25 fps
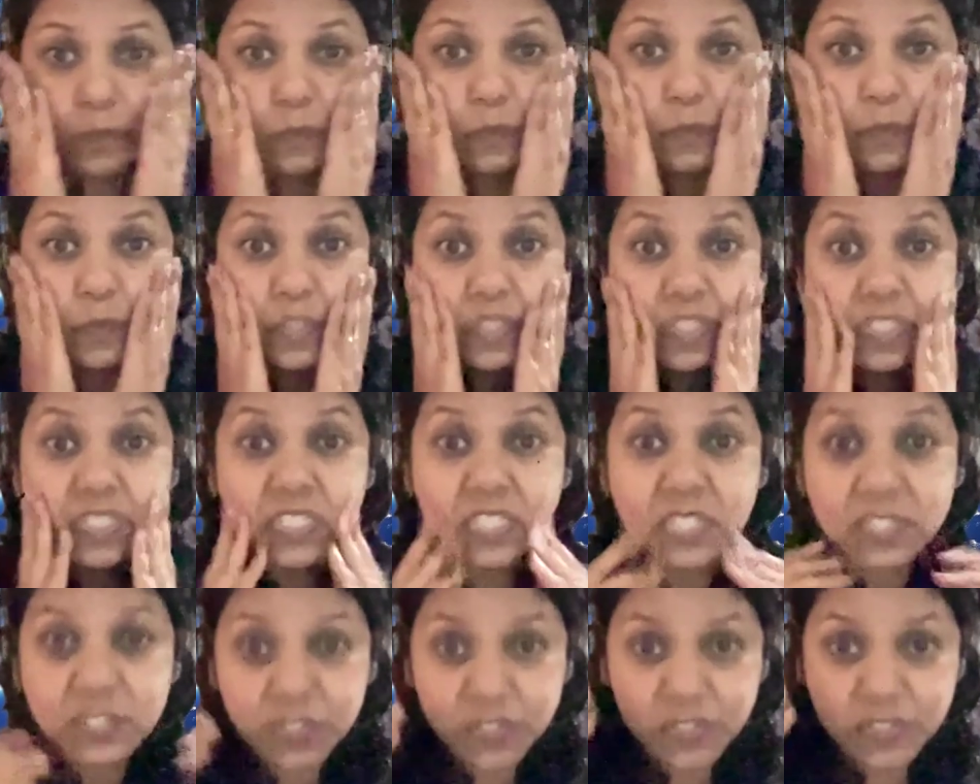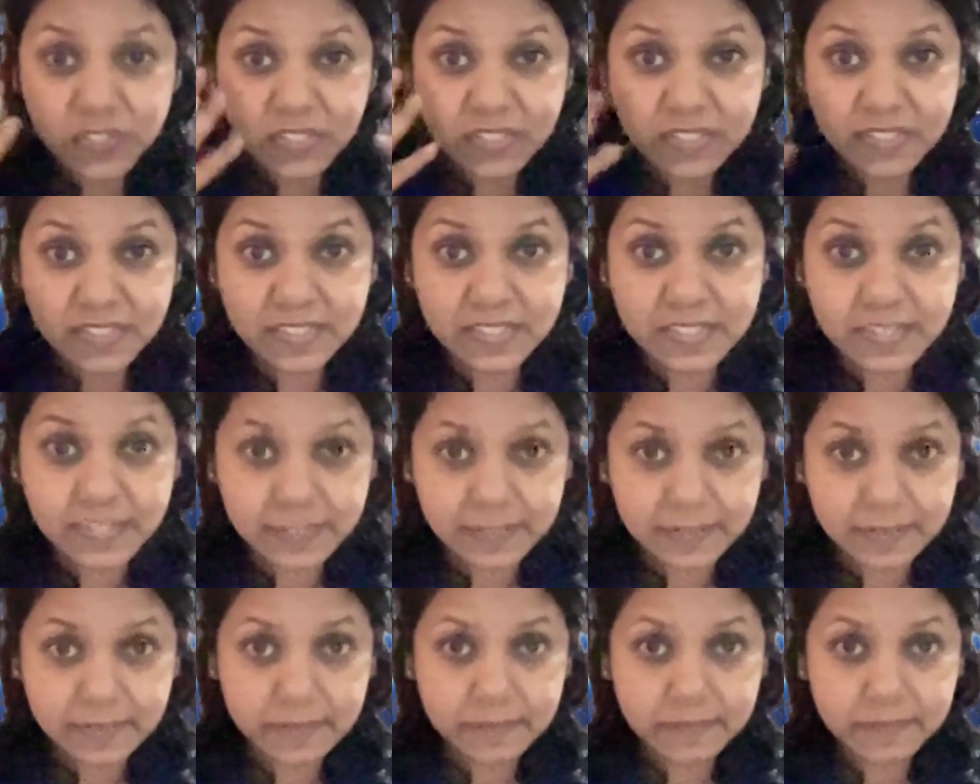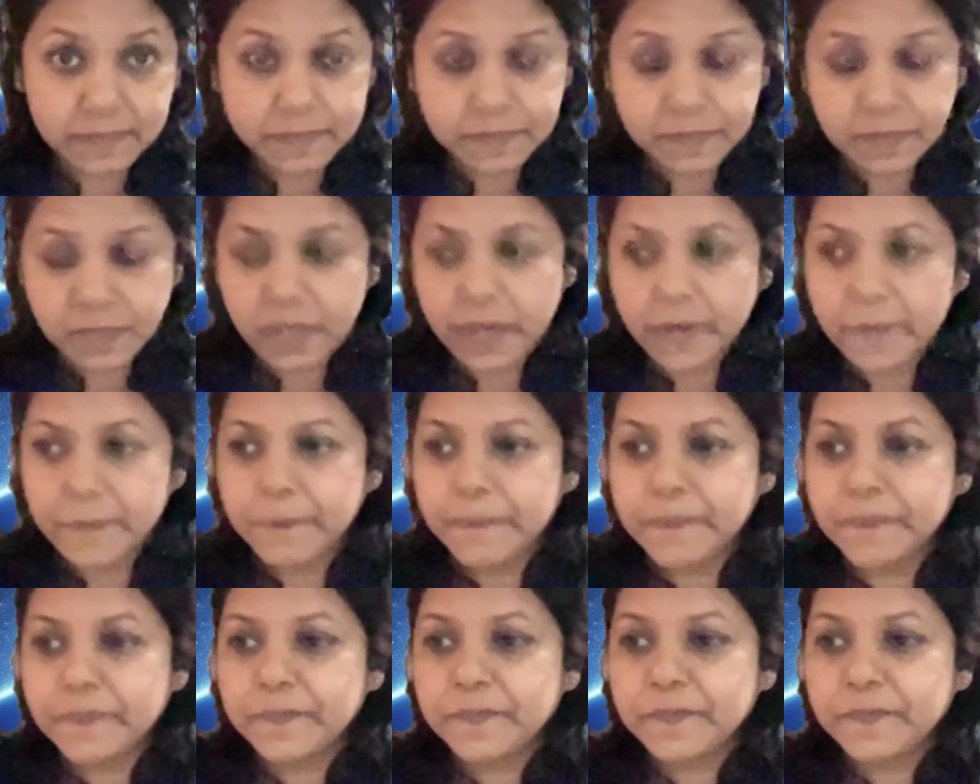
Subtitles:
what touches our skin, yeah?